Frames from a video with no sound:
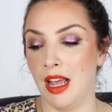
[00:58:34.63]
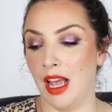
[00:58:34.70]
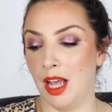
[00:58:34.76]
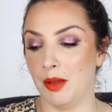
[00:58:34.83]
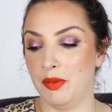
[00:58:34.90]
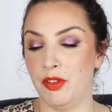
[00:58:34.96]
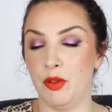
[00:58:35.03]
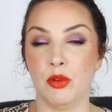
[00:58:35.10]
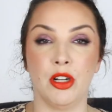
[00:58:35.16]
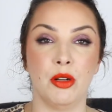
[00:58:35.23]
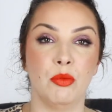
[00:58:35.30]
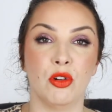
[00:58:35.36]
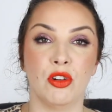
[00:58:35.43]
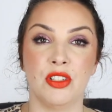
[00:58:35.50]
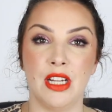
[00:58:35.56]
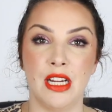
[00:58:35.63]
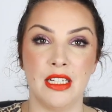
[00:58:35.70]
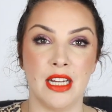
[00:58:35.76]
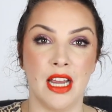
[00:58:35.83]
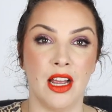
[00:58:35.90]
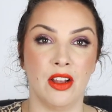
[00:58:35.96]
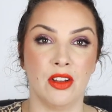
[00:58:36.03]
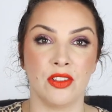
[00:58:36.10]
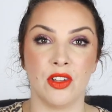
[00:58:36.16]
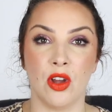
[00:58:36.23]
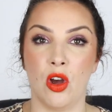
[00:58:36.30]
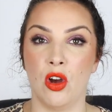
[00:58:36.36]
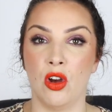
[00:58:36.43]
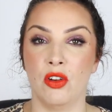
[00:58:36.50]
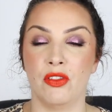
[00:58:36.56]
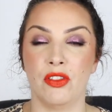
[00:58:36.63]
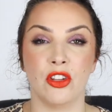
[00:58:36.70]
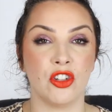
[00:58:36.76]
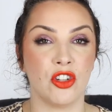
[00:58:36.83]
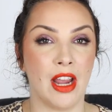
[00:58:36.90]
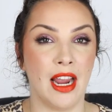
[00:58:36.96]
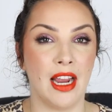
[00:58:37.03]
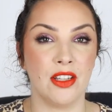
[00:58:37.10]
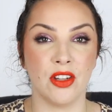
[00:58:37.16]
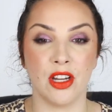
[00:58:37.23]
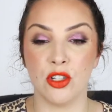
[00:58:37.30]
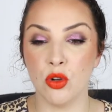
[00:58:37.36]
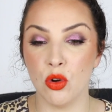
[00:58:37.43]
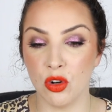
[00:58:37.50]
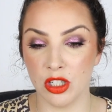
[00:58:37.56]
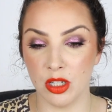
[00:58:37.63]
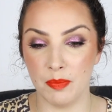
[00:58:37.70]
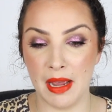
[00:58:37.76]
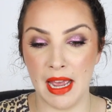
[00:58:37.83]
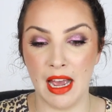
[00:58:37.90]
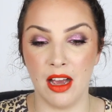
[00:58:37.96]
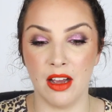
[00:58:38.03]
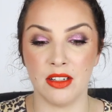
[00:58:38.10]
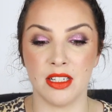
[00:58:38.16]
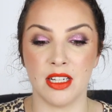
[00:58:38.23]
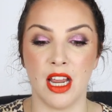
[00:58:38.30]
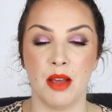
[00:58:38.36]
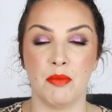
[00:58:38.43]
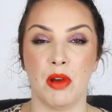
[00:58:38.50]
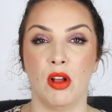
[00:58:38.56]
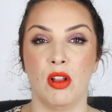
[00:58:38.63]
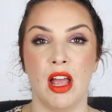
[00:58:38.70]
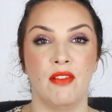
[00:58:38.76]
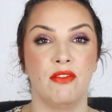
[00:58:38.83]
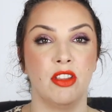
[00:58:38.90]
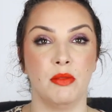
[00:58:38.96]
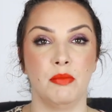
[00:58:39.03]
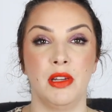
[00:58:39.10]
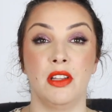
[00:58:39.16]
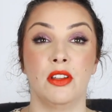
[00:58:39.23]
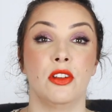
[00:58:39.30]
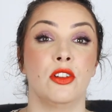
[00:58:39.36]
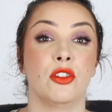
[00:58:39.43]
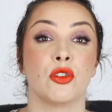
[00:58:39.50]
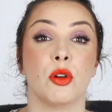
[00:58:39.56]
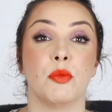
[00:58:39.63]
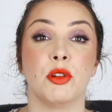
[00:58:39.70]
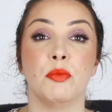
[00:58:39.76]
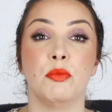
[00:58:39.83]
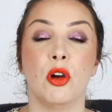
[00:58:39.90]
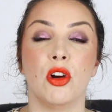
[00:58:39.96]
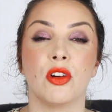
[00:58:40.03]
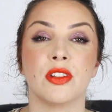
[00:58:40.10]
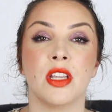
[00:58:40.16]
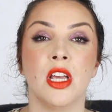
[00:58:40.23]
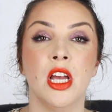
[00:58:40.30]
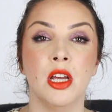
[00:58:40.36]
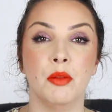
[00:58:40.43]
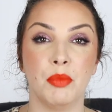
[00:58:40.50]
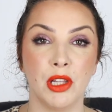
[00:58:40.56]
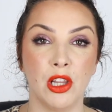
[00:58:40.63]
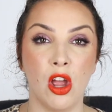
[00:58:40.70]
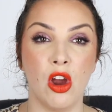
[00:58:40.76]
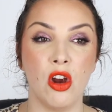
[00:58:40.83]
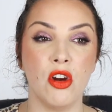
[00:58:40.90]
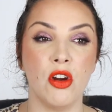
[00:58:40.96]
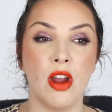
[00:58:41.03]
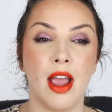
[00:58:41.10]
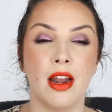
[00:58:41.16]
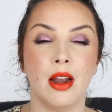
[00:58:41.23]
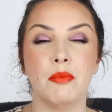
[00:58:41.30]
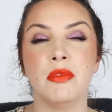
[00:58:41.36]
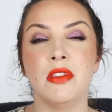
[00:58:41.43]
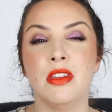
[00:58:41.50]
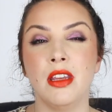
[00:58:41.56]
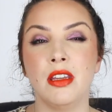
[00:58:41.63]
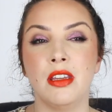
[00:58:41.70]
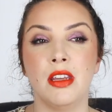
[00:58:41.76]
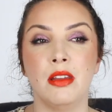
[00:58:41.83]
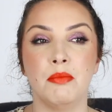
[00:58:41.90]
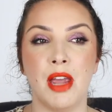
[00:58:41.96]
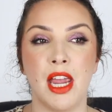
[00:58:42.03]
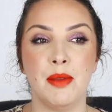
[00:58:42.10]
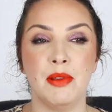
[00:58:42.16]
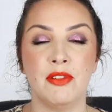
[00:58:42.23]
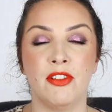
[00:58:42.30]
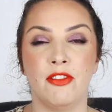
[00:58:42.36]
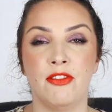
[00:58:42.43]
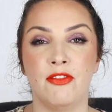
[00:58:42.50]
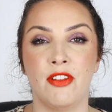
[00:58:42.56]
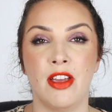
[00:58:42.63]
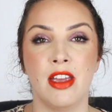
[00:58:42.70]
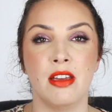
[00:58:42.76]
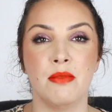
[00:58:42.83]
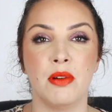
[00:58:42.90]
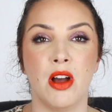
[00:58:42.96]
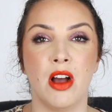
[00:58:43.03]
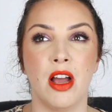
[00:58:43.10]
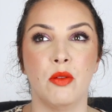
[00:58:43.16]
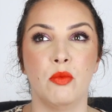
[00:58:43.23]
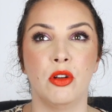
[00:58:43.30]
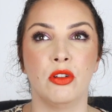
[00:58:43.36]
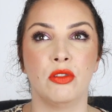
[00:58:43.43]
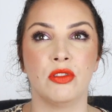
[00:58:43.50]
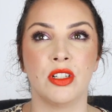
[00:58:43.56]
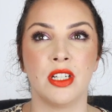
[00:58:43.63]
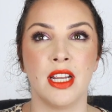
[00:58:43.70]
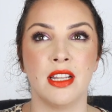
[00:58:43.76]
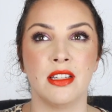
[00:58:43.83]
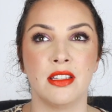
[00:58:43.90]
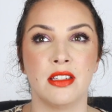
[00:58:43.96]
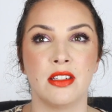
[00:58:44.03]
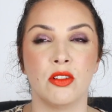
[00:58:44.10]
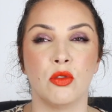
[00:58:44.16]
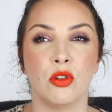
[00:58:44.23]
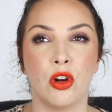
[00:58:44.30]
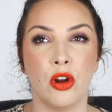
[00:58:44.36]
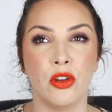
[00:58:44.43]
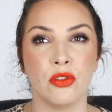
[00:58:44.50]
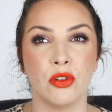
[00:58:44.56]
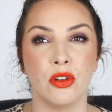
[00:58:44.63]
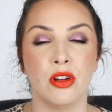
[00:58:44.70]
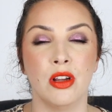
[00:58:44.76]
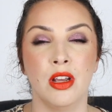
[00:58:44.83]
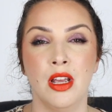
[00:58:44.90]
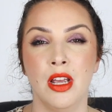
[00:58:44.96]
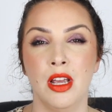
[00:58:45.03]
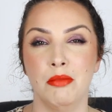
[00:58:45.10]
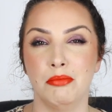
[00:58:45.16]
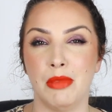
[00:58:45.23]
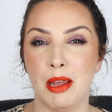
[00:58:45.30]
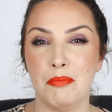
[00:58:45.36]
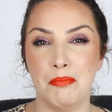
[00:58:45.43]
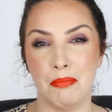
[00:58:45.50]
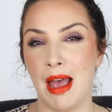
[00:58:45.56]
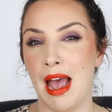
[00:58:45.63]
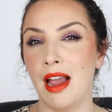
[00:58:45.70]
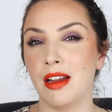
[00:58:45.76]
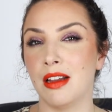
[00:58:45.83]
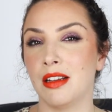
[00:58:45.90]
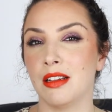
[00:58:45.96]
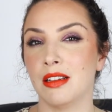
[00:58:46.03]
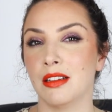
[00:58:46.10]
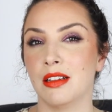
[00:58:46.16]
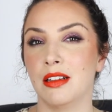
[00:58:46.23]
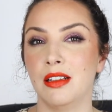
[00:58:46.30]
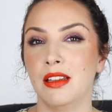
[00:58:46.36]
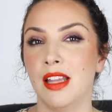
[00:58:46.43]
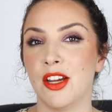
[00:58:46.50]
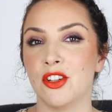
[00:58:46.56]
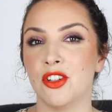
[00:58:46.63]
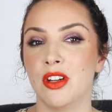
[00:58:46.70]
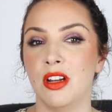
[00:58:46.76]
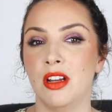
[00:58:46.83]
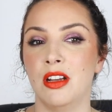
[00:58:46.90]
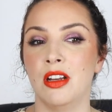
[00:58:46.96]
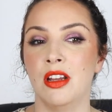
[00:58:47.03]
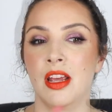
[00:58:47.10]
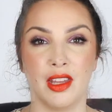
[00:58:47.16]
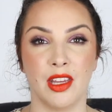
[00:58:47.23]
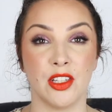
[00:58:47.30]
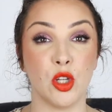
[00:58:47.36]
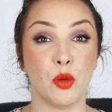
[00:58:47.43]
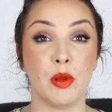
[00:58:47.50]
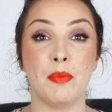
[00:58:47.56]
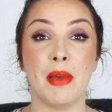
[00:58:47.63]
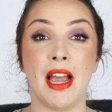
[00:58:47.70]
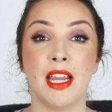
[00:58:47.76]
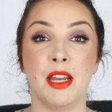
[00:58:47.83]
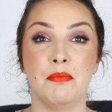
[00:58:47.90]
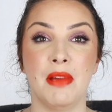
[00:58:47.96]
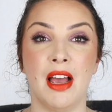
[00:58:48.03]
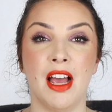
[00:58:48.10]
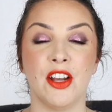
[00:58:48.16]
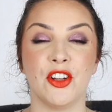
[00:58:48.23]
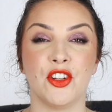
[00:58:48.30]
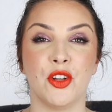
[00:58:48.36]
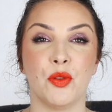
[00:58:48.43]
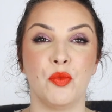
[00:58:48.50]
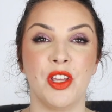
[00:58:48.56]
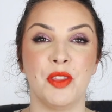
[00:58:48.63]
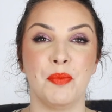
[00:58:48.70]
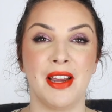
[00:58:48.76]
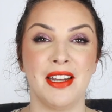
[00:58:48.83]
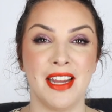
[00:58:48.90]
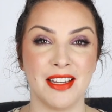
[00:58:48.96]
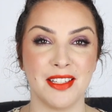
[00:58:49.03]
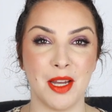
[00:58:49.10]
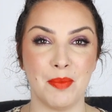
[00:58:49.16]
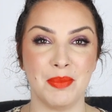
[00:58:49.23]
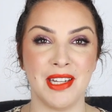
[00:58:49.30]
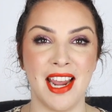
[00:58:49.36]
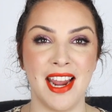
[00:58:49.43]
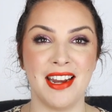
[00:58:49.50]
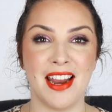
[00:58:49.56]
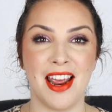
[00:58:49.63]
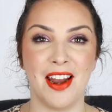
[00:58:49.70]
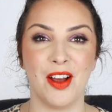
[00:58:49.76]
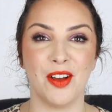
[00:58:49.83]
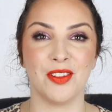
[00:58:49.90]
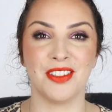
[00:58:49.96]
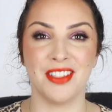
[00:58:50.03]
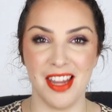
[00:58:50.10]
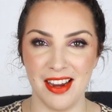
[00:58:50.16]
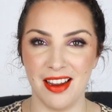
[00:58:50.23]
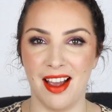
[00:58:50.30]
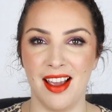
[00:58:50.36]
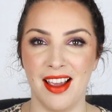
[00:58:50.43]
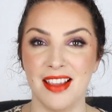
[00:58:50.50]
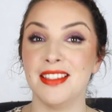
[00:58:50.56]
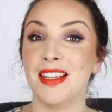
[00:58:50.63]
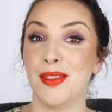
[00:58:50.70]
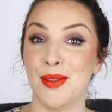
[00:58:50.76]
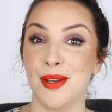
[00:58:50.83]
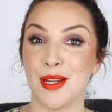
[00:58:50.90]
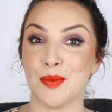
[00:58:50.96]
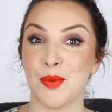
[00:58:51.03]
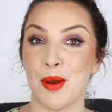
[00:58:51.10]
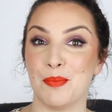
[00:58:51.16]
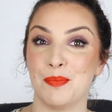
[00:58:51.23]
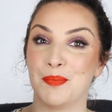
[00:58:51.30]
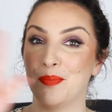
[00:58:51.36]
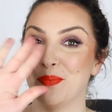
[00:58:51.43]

If you wanted more details of the shades I talked about, I'll have them in the description box below. And I'm thinking maybe for Feb, I will test or go through my MAC collection. So I'll be back in March with my next update, and I'll see you guys in the next one.